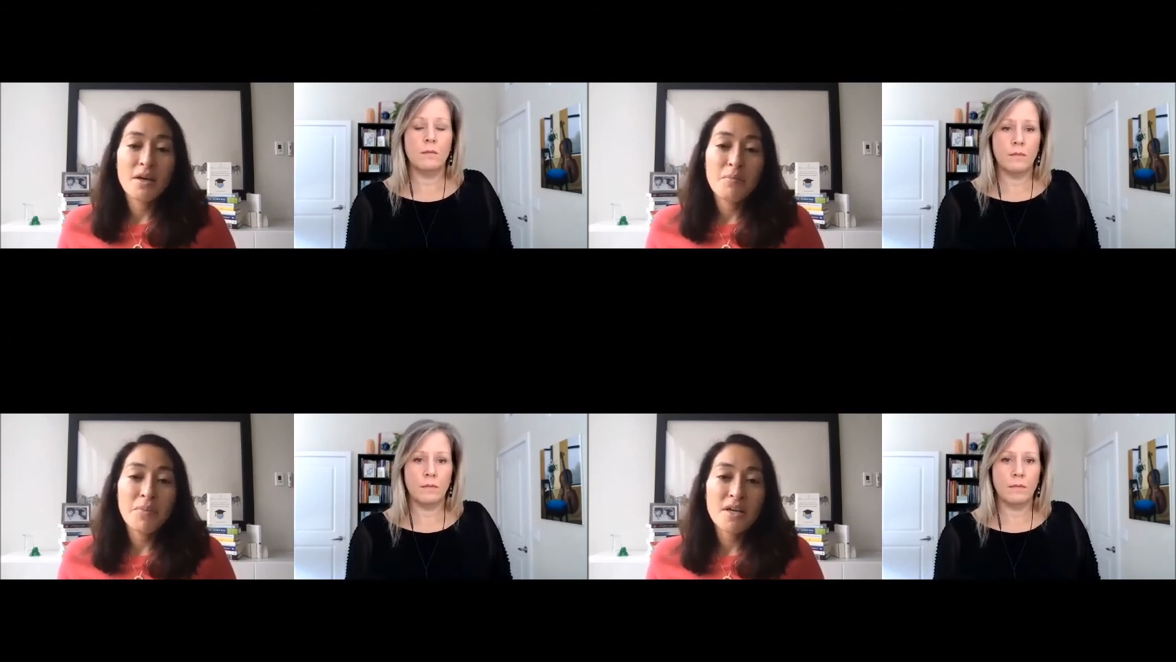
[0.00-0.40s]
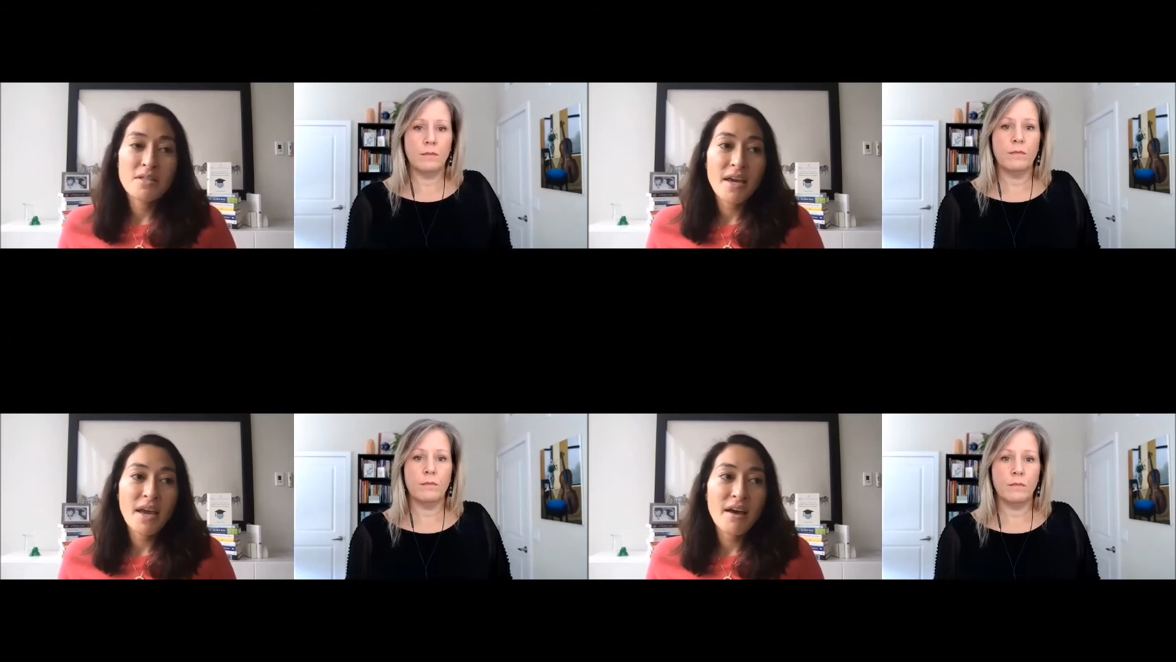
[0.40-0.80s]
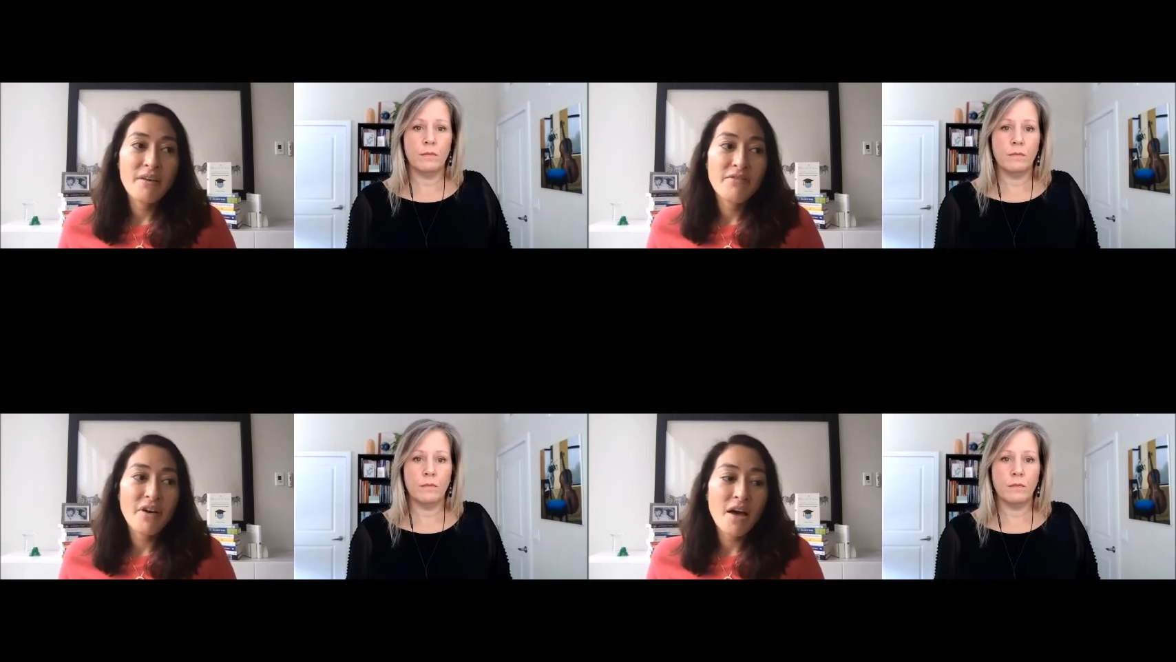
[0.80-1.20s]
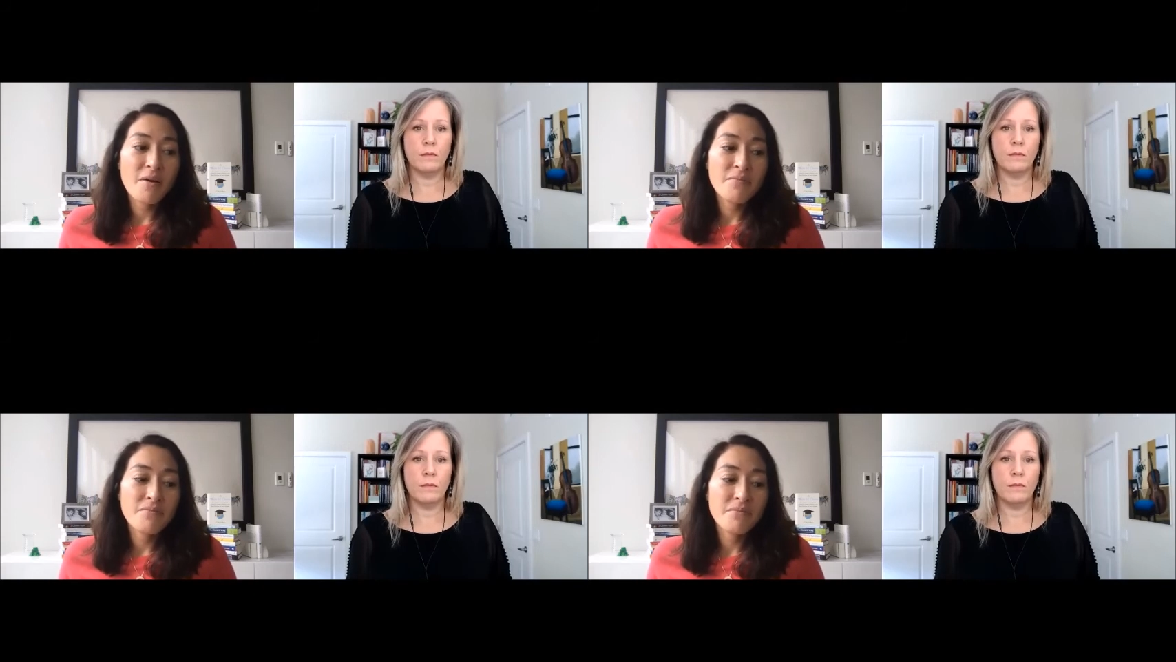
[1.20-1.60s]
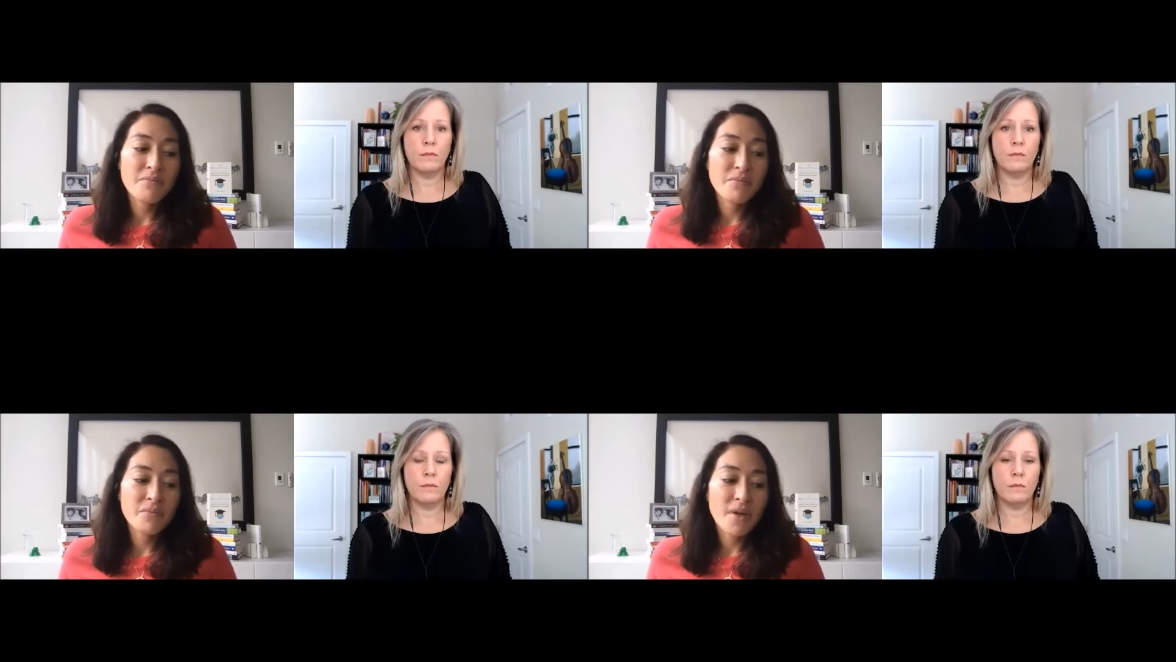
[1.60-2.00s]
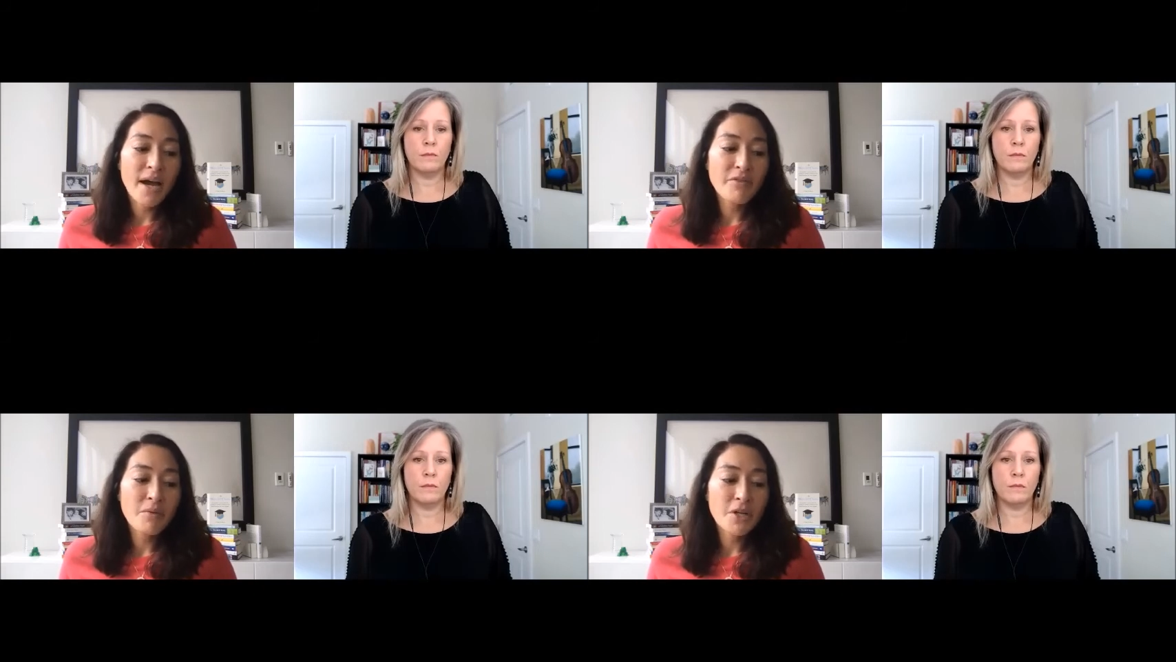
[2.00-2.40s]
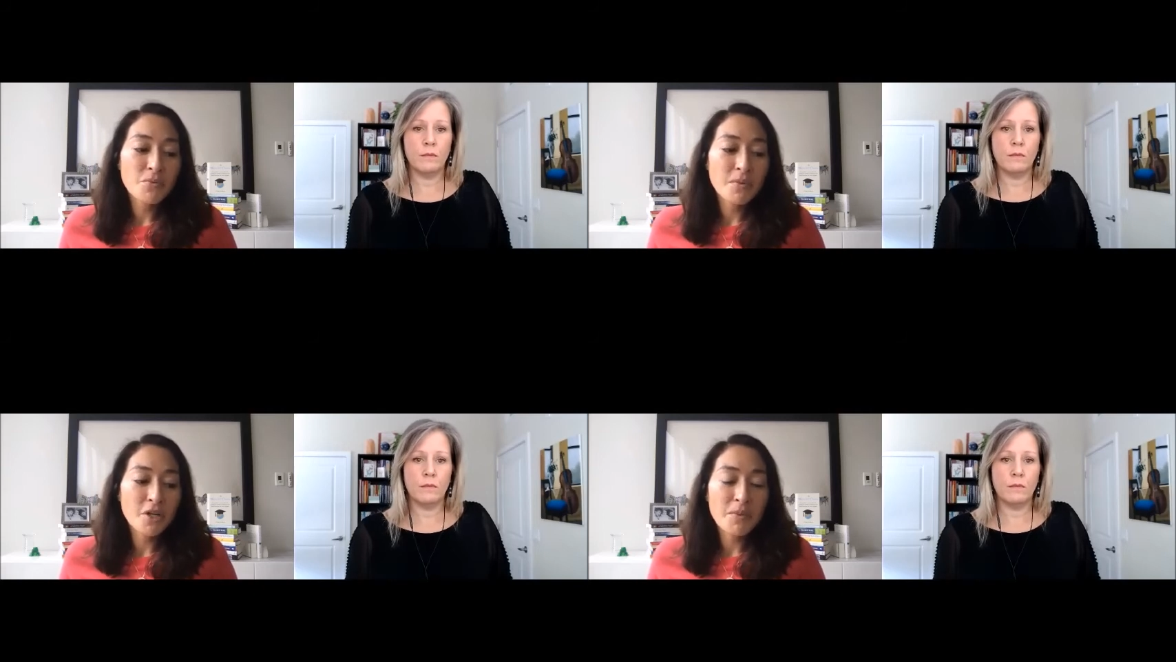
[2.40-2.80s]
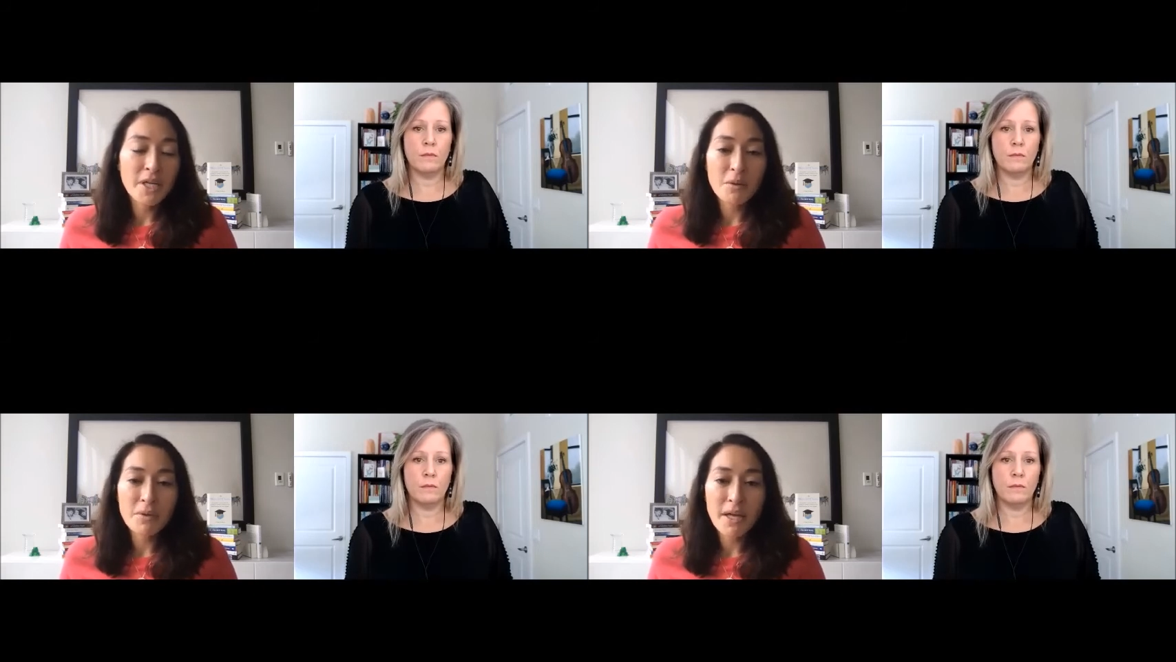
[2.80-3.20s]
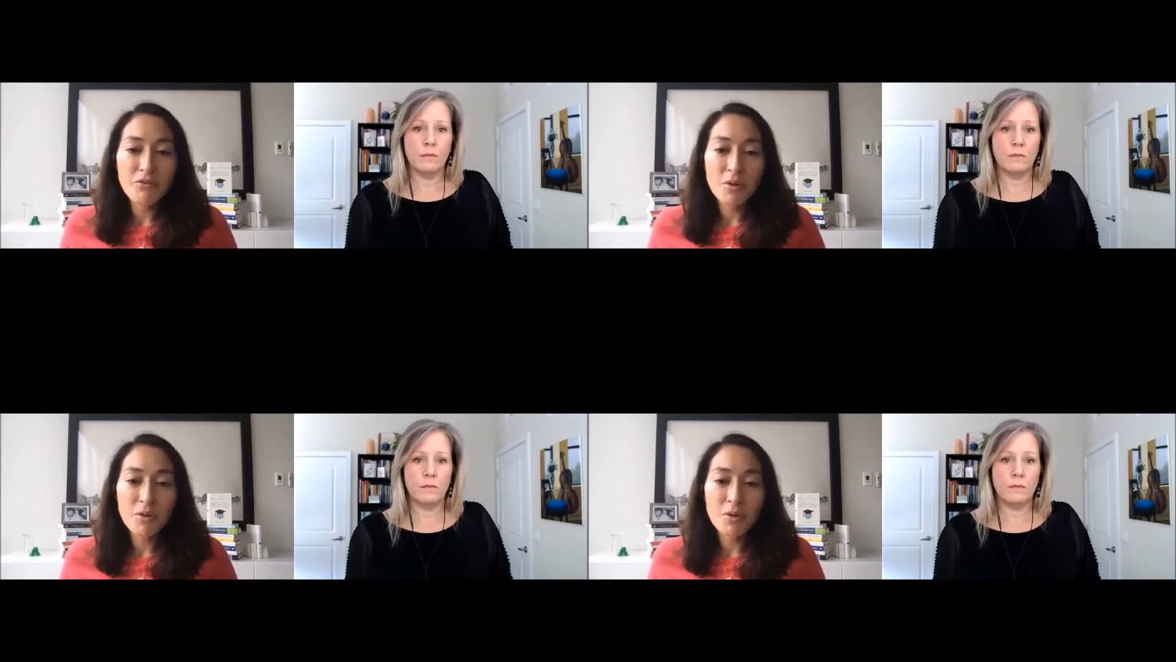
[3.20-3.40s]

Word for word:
Speaker 1: because i have um, i have a much bigger media platform